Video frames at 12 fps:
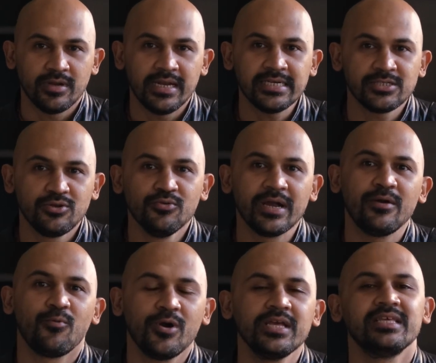let's look at
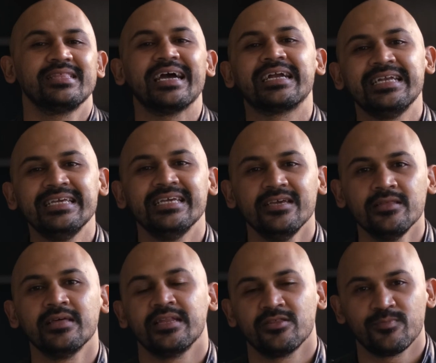what exactly is
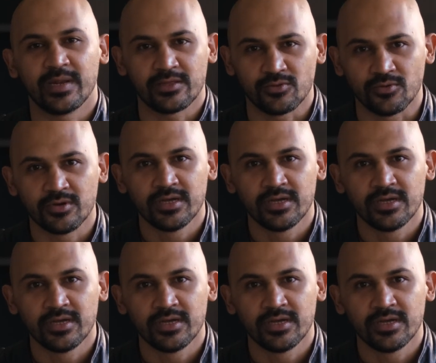an espresso.